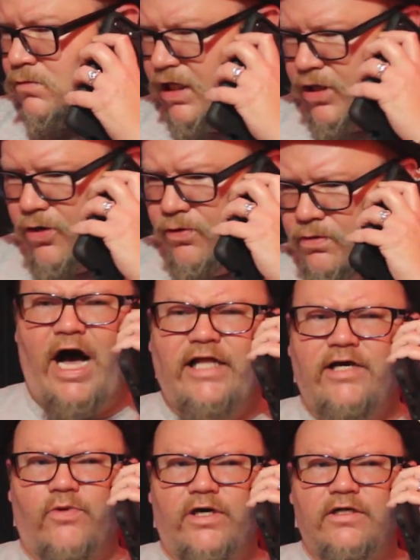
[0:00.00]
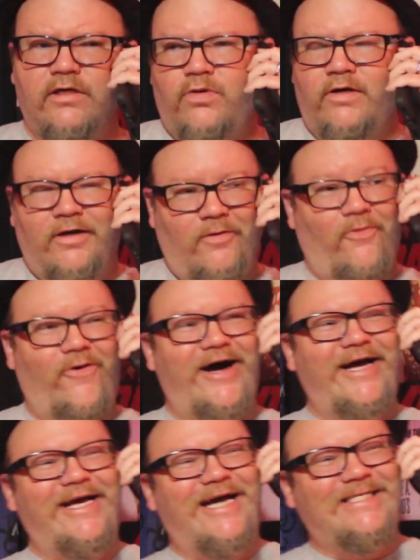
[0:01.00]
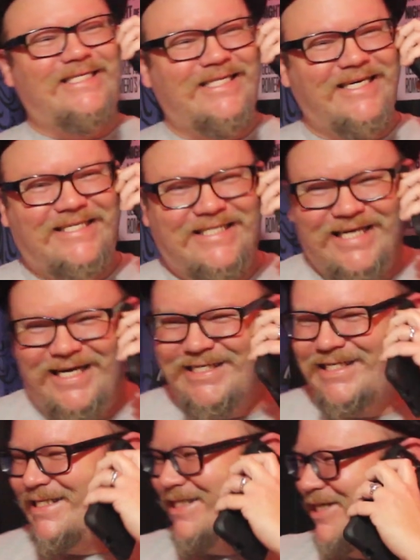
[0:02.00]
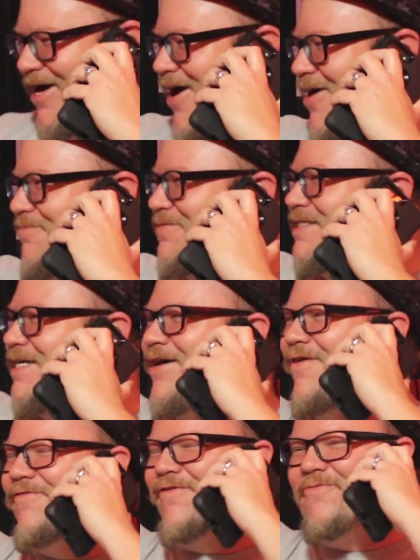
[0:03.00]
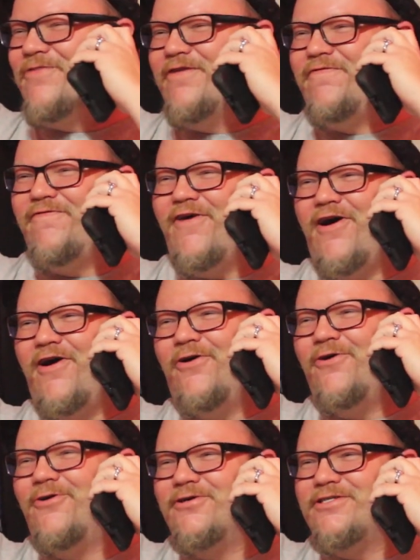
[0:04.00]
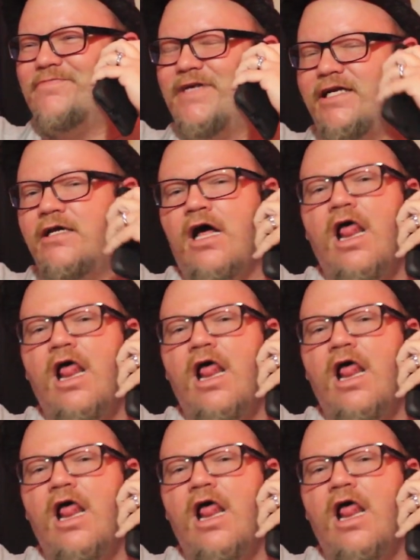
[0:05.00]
Hello? Hollywood? Why, yes, this is James from the Fall Horsemen.